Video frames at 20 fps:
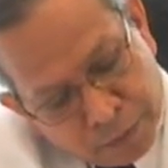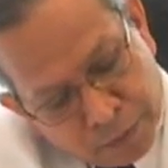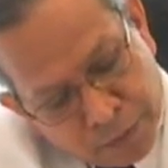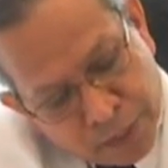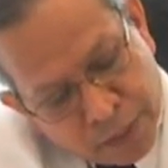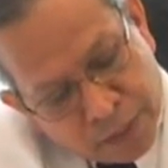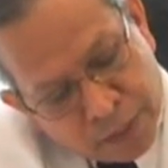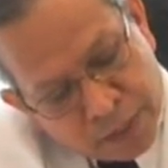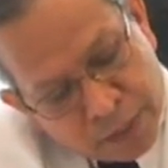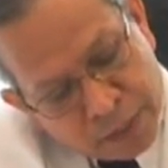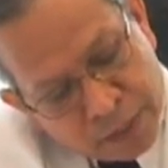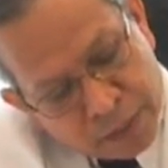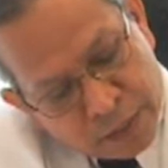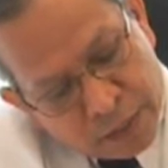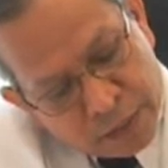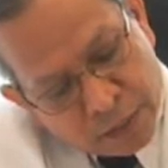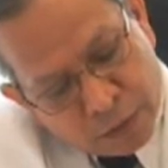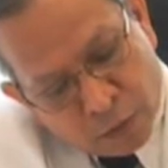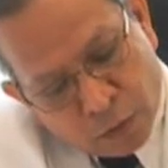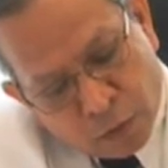
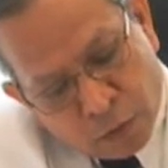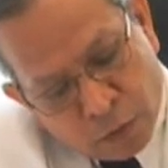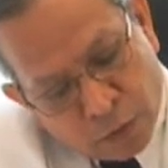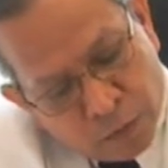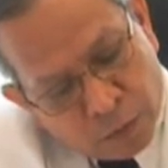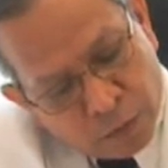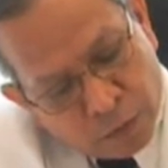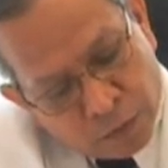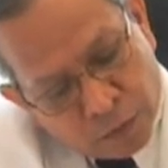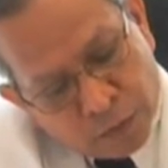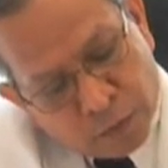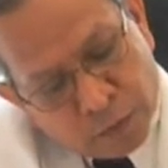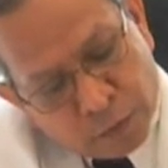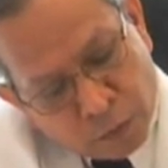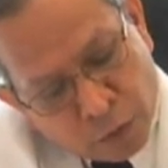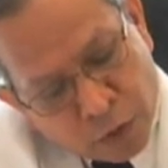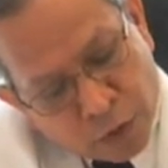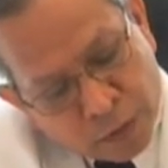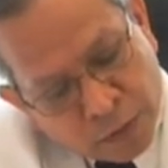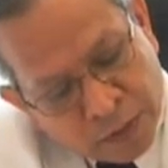medial, or
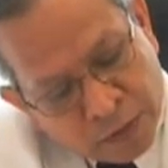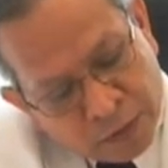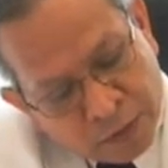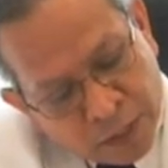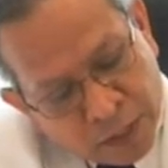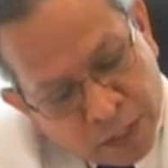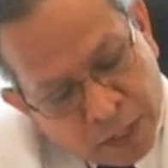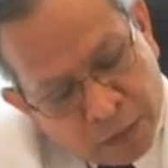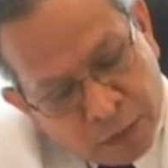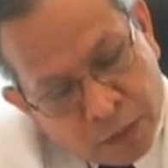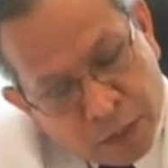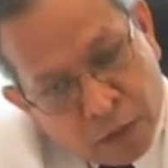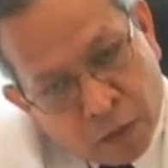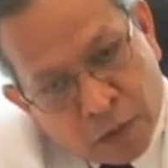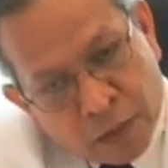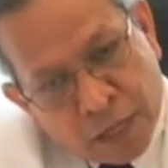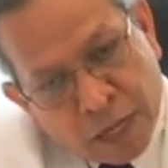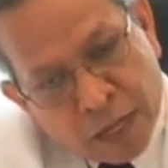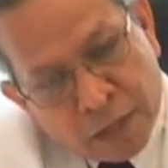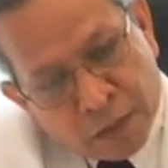more specifically we
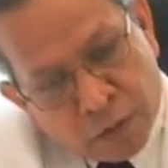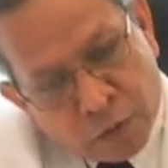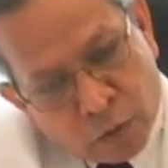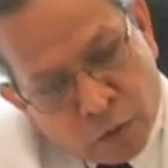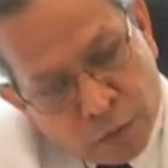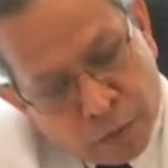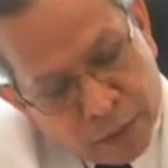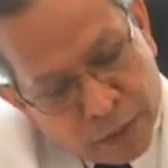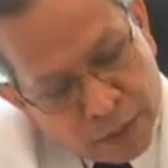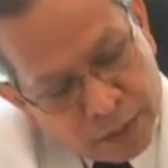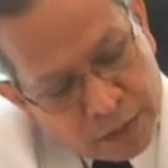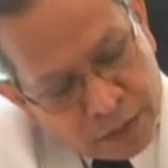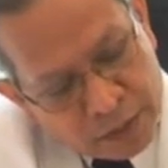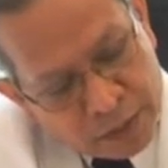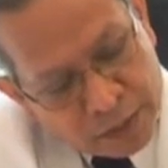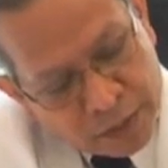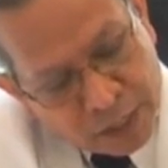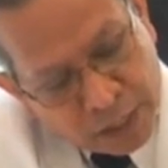call it anteromedial